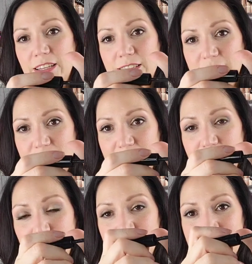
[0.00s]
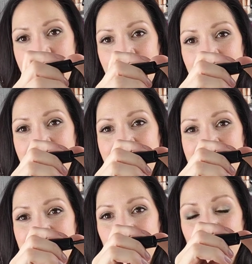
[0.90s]
need a mascara that
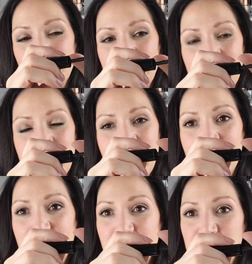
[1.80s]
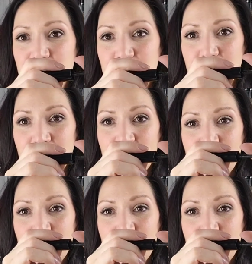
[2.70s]
is going to make my eyelashes look